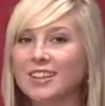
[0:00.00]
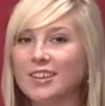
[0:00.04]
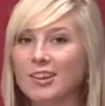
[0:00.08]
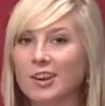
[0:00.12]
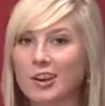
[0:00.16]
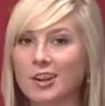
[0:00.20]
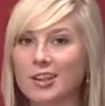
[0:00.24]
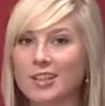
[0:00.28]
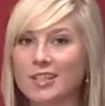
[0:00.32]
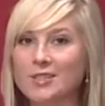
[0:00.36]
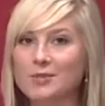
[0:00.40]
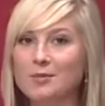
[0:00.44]

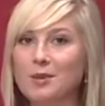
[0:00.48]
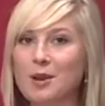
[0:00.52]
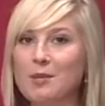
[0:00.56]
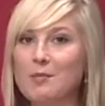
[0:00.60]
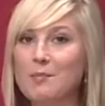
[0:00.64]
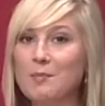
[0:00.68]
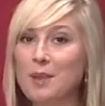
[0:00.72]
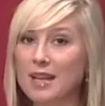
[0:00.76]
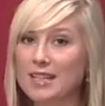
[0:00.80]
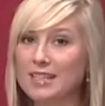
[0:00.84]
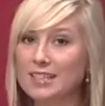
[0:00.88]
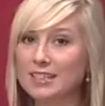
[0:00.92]
Curtis
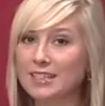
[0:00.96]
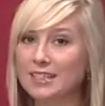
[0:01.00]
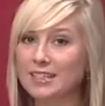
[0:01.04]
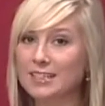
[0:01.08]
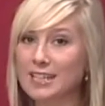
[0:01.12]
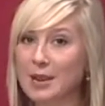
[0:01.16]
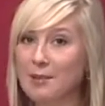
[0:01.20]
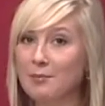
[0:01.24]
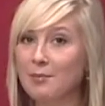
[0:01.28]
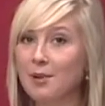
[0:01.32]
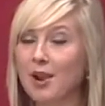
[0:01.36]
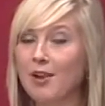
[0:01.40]
won Best
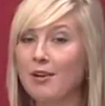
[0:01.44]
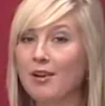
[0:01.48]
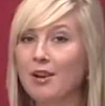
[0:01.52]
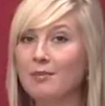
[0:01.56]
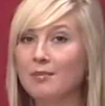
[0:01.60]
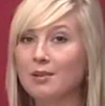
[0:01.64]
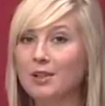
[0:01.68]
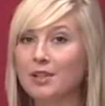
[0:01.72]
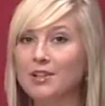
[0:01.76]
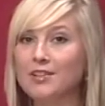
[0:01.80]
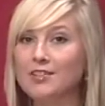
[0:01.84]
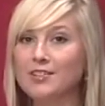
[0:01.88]

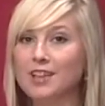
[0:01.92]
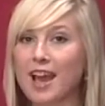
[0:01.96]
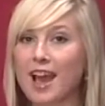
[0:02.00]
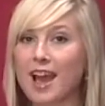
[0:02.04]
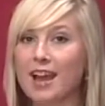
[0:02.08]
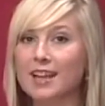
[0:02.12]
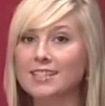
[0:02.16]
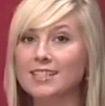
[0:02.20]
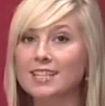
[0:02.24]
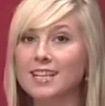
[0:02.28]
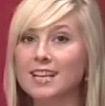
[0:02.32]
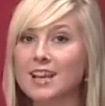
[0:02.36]
Contemporary Blues
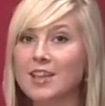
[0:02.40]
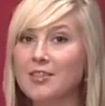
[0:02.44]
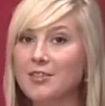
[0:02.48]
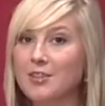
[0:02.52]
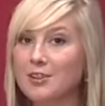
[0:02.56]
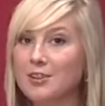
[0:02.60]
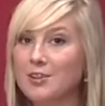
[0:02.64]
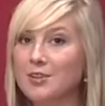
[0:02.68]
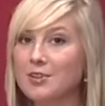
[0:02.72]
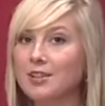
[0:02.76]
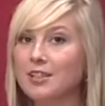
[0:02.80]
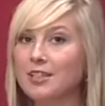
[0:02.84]
Act,
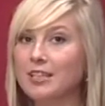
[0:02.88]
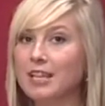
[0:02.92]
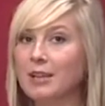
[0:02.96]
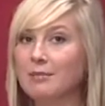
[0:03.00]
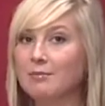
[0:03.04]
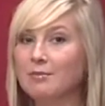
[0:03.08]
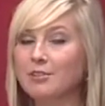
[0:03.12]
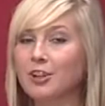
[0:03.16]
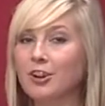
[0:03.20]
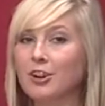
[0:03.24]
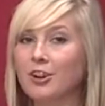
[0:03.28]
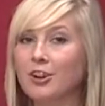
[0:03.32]
the newly
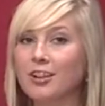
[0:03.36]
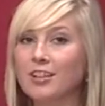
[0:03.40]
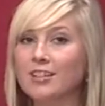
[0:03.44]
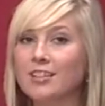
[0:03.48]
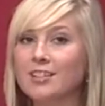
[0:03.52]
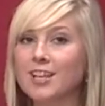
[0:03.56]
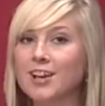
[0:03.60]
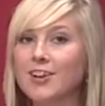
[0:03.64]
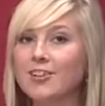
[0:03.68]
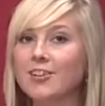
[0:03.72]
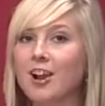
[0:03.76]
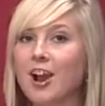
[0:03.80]
named
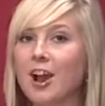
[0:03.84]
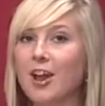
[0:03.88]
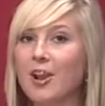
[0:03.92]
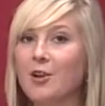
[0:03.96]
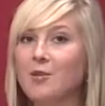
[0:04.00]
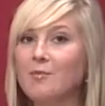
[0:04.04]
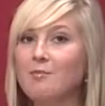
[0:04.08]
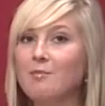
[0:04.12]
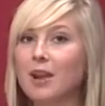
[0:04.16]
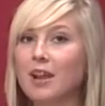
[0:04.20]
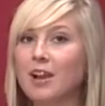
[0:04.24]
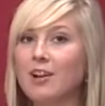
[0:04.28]
Curtis
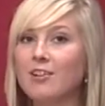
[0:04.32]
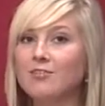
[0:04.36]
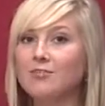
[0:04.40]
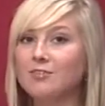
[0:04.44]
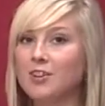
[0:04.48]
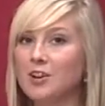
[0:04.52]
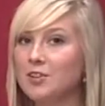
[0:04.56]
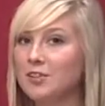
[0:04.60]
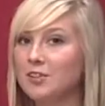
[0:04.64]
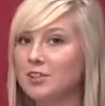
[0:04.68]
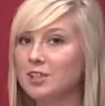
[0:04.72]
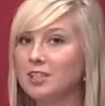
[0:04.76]
Salgado Male
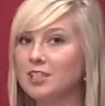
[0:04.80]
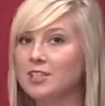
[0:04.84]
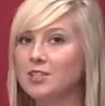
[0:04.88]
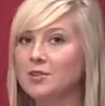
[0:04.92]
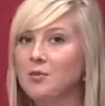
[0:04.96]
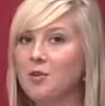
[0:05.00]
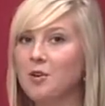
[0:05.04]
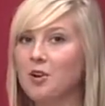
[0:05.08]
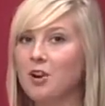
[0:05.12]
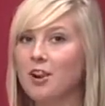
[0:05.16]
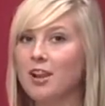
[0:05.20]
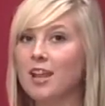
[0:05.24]
Vocalist
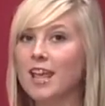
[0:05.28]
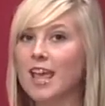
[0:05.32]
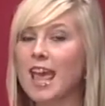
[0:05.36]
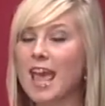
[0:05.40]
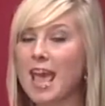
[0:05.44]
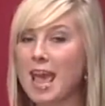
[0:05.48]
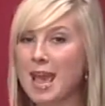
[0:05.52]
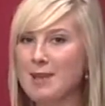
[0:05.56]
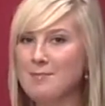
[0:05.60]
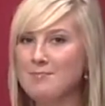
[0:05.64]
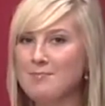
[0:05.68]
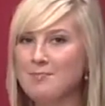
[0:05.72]
Award,
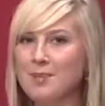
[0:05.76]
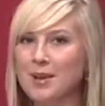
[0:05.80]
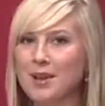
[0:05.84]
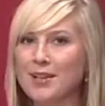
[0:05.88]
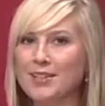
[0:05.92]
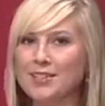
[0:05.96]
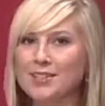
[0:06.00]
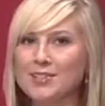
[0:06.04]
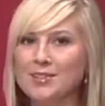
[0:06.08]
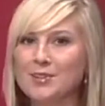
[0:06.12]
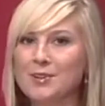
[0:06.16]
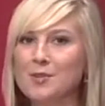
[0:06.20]
and
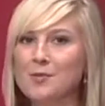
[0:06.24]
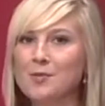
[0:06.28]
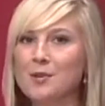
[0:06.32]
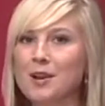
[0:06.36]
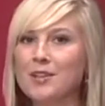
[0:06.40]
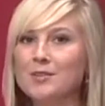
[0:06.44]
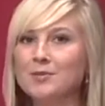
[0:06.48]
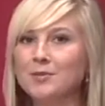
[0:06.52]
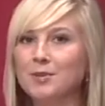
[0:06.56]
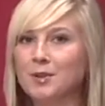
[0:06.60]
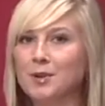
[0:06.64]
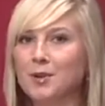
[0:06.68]
Best
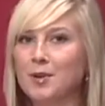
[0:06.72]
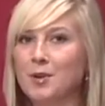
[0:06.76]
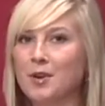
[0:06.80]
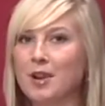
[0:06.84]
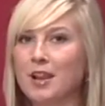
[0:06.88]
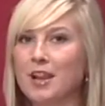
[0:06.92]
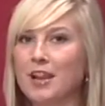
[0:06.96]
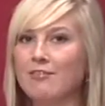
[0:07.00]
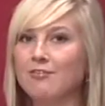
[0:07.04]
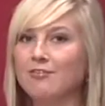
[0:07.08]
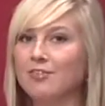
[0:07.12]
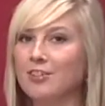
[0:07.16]
Northwest
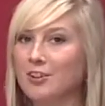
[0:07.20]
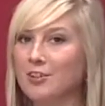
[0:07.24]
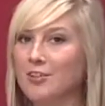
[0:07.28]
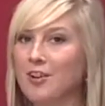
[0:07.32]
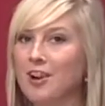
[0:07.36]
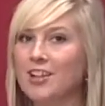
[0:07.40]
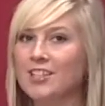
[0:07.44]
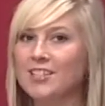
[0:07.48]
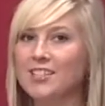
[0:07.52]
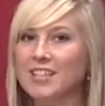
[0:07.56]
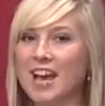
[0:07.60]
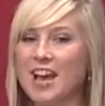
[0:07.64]
Recording for
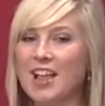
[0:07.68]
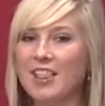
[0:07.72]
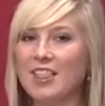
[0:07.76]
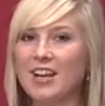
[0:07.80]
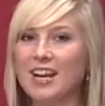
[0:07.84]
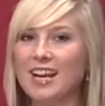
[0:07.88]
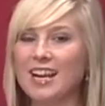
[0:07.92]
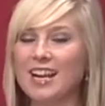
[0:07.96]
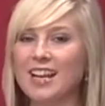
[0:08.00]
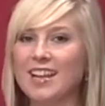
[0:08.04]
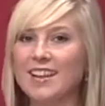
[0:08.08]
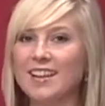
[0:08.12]
Cross That
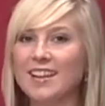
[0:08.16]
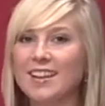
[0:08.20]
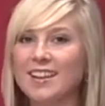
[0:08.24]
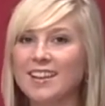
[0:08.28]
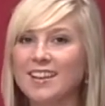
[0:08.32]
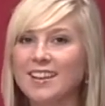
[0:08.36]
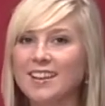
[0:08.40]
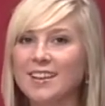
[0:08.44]
Line.